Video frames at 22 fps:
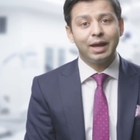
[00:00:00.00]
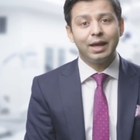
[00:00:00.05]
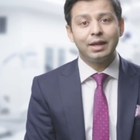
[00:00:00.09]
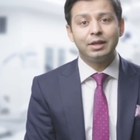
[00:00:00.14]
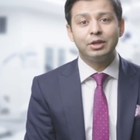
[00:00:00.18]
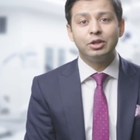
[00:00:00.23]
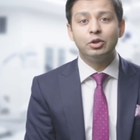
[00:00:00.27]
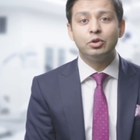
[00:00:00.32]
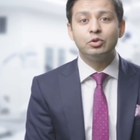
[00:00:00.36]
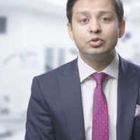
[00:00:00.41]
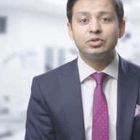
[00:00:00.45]

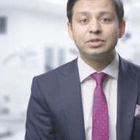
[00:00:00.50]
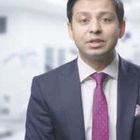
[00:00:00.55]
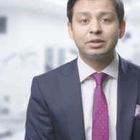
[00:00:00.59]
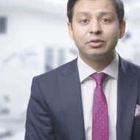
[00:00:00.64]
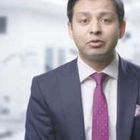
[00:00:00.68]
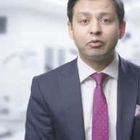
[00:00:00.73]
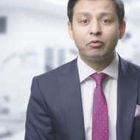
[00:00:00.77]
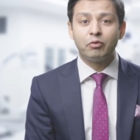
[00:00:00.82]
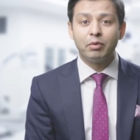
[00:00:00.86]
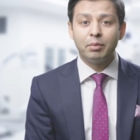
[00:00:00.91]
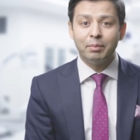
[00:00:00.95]
and
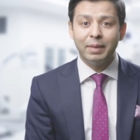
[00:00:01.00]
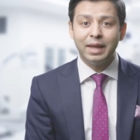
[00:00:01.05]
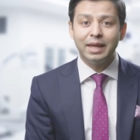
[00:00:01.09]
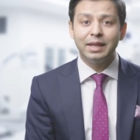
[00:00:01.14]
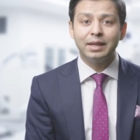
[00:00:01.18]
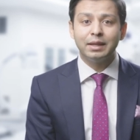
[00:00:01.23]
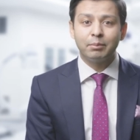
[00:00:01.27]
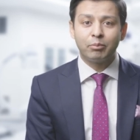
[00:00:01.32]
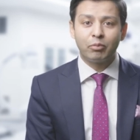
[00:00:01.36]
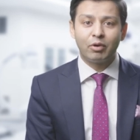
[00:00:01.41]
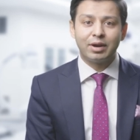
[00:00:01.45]
using the
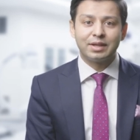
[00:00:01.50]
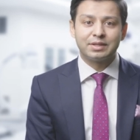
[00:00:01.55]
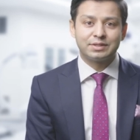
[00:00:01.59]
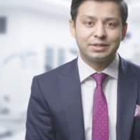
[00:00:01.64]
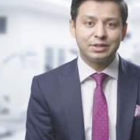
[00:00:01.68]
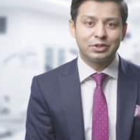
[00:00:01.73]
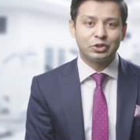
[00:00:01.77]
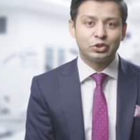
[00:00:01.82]
remaining breast